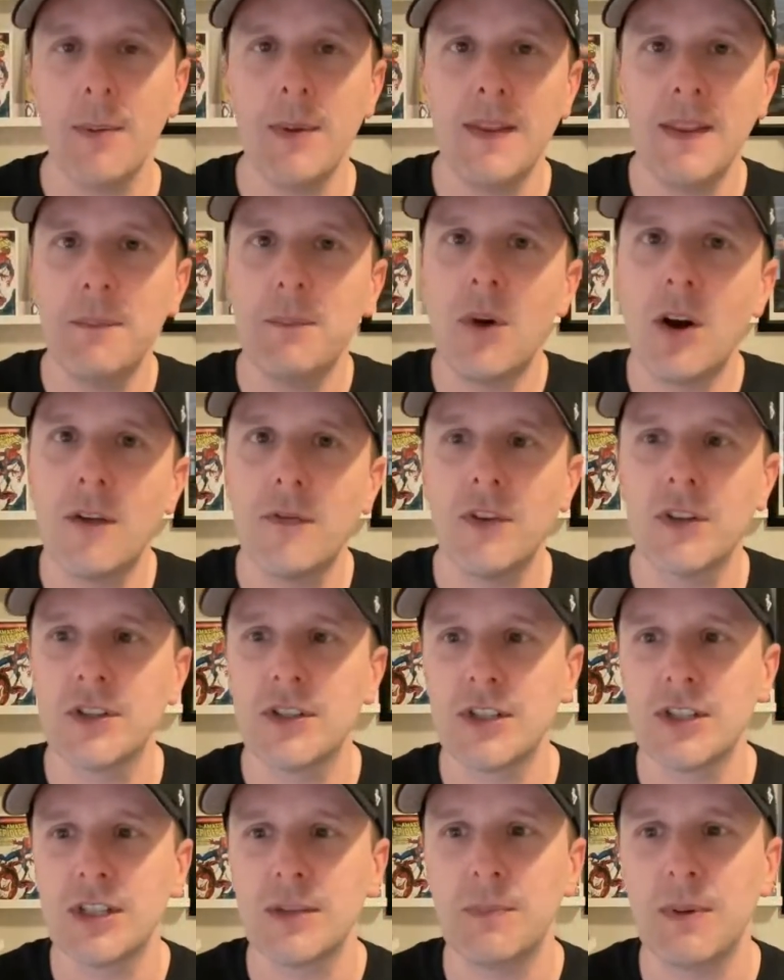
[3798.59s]
I mean, Marvel
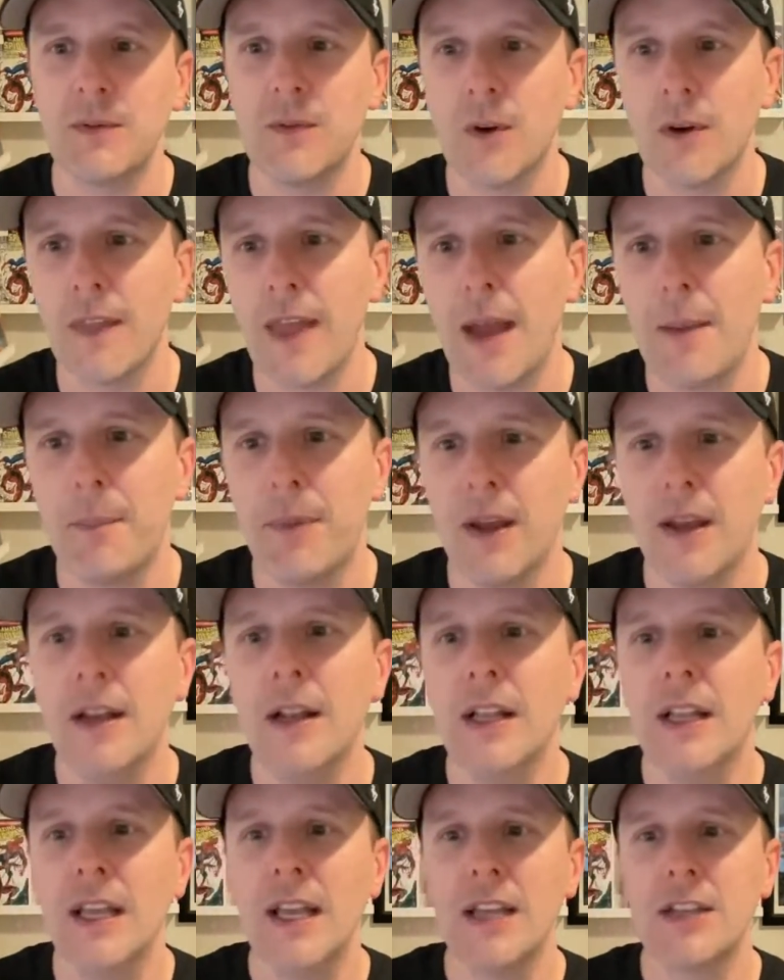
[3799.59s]
existed before that, but
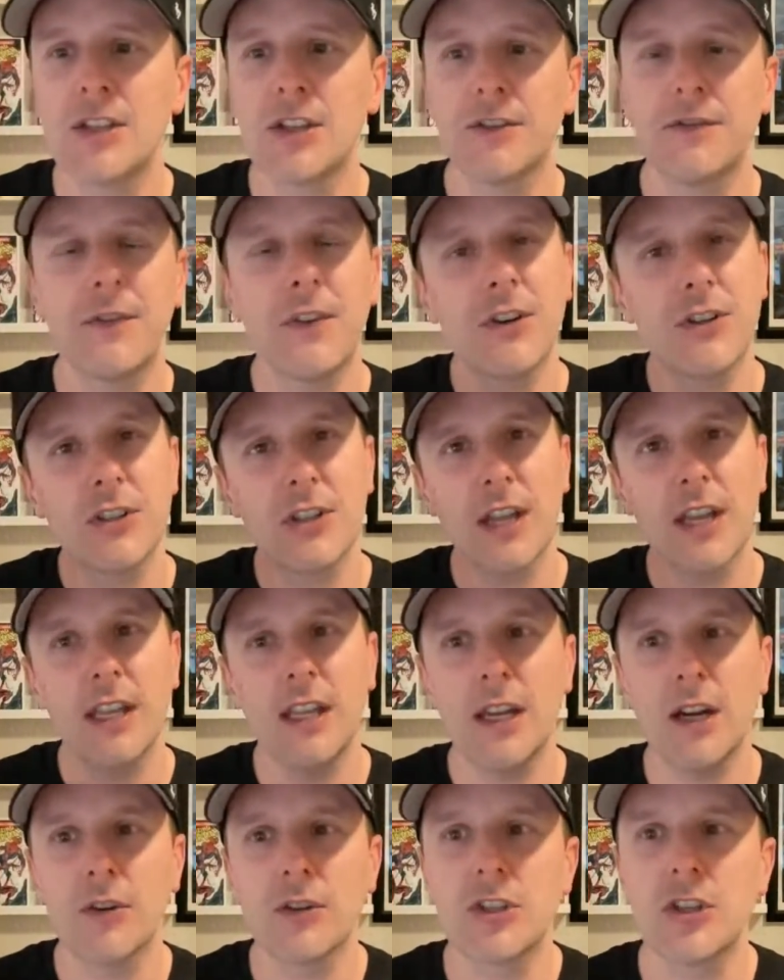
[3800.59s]
it's their first,
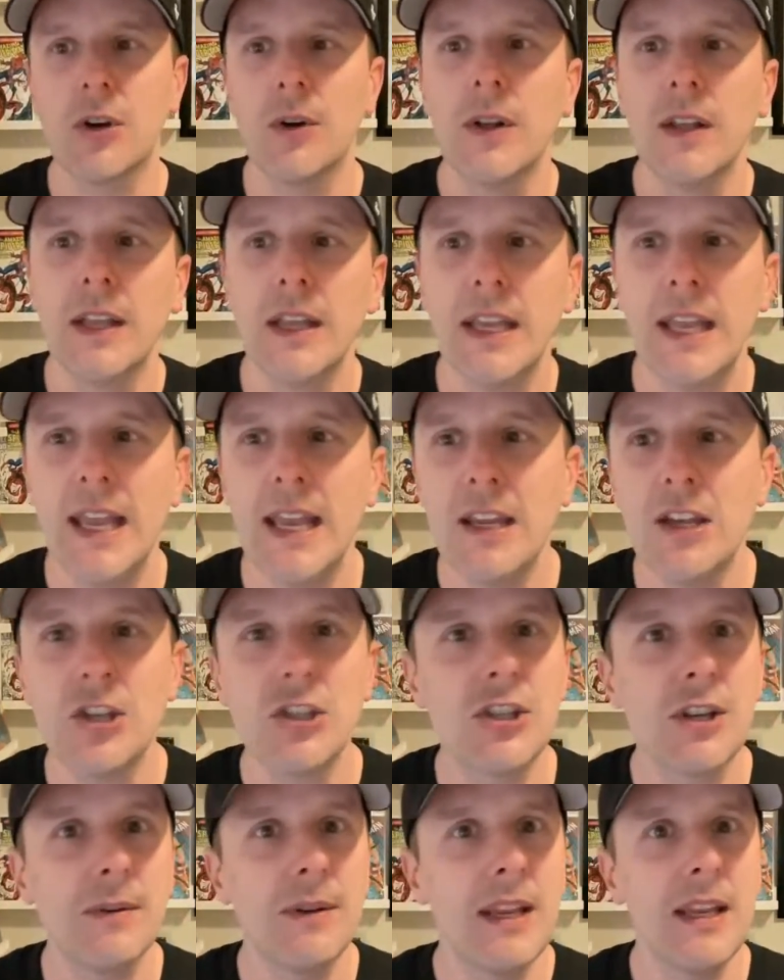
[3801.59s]
like, you know, so it
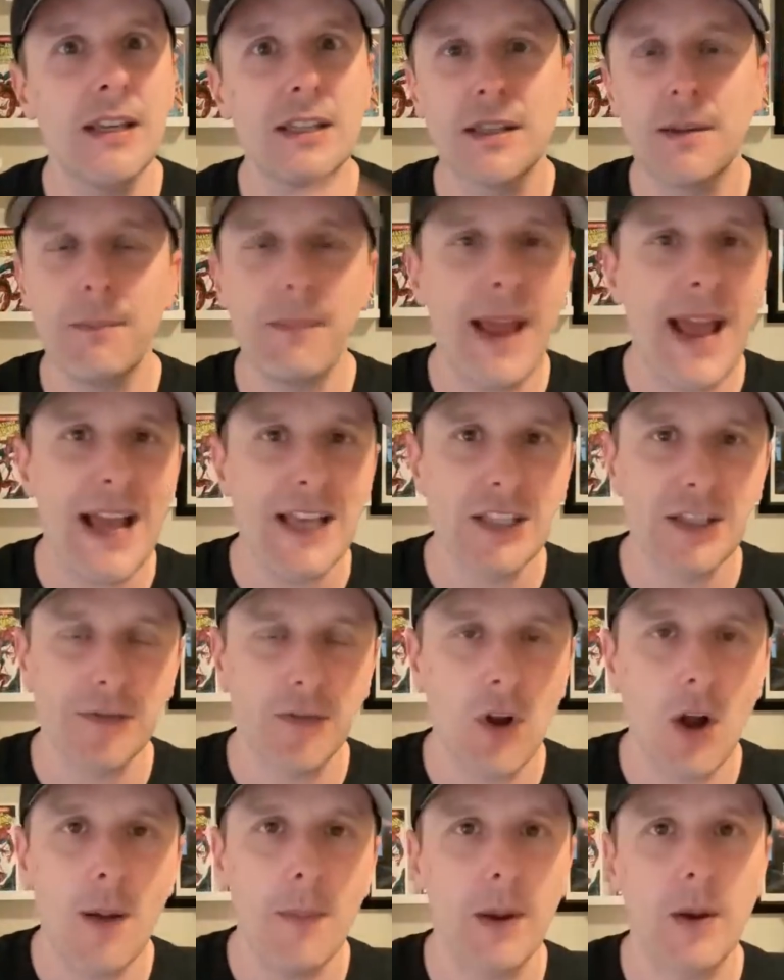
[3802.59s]
is a, it is a
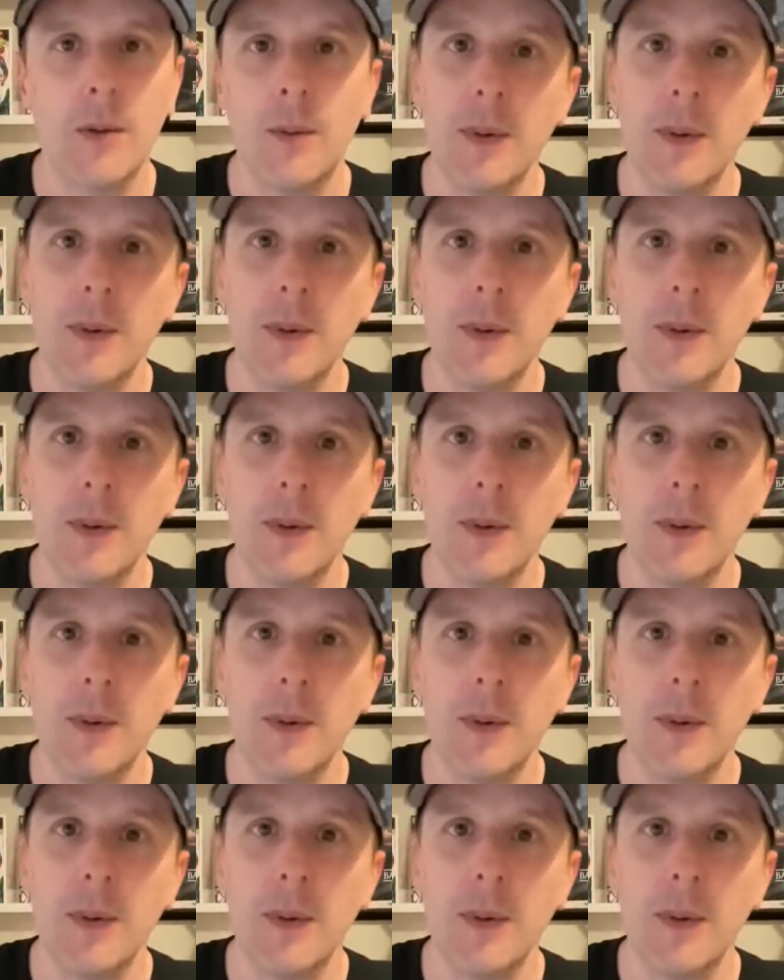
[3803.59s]
massive comic.